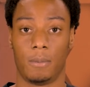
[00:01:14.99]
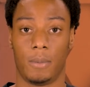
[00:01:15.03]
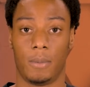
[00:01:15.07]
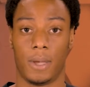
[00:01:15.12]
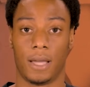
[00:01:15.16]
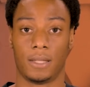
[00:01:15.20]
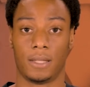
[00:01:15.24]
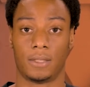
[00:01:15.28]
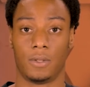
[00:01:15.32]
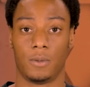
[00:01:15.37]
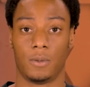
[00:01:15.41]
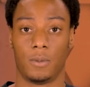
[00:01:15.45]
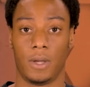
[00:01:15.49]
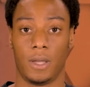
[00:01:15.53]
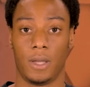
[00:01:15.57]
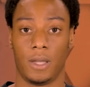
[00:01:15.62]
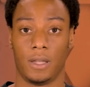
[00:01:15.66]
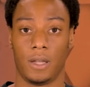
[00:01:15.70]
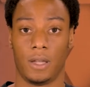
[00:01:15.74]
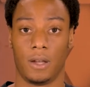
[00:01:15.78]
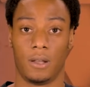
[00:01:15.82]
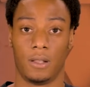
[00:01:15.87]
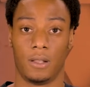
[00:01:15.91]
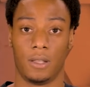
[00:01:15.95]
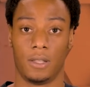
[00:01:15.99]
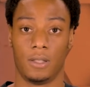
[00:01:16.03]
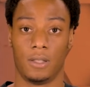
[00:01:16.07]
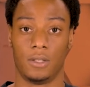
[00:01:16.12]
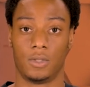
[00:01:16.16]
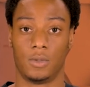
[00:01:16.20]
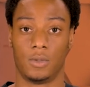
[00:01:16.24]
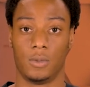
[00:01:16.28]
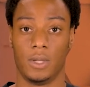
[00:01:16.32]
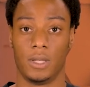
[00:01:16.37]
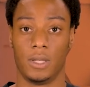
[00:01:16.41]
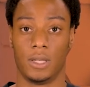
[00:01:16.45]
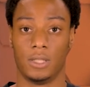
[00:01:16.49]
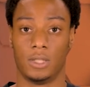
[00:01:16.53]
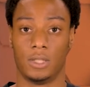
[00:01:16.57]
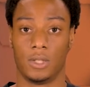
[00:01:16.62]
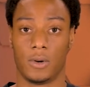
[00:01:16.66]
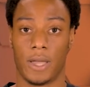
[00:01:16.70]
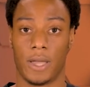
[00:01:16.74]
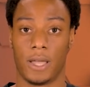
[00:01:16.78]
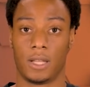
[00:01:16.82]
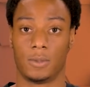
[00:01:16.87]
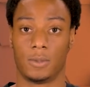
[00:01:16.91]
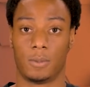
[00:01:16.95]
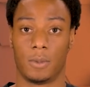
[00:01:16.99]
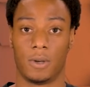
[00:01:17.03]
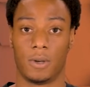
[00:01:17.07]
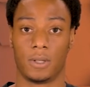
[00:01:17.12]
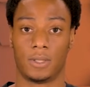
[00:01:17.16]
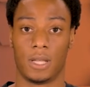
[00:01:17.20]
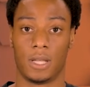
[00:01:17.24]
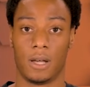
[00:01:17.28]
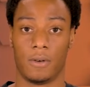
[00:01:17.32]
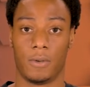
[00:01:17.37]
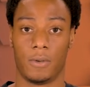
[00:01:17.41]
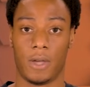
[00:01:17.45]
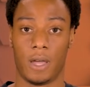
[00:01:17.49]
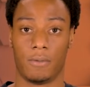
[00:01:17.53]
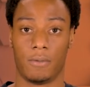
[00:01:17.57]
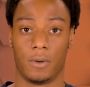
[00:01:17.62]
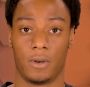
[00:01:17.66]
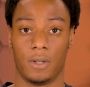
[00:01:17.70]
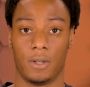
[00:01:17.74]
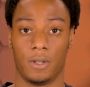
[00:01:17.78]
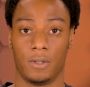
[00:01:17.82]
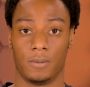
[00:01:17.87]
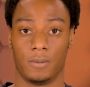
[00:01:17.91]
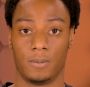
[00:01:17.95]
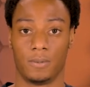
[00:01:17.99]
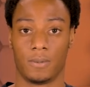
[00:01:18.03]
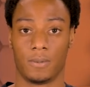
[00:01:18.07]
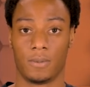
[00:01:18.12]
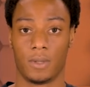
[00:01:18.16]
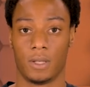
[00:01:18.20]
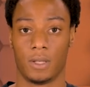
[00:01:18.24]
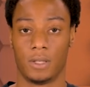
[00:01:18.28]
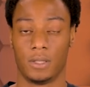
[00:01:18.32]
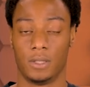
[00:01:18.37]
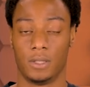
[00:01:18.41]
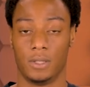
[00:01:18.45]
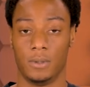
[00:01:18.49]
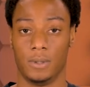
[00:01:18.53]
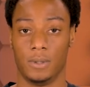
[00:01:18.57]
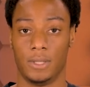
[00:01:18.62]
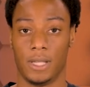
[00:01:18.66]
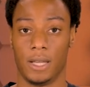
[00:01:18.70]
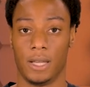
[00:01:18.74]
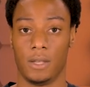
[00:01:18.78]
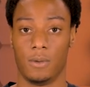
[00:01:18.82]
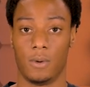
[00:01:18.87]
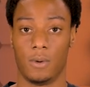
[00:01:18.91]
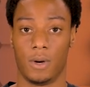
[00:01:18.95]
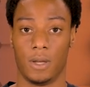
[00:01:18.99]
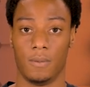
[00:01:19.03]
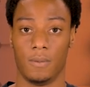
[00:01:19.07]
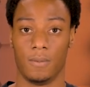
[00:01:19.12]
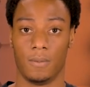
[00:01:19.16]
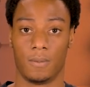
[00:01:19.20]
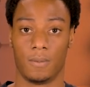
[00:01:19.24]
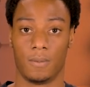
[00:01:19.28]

passed away earlier this week in Johannesburg, South Africa. She was 81.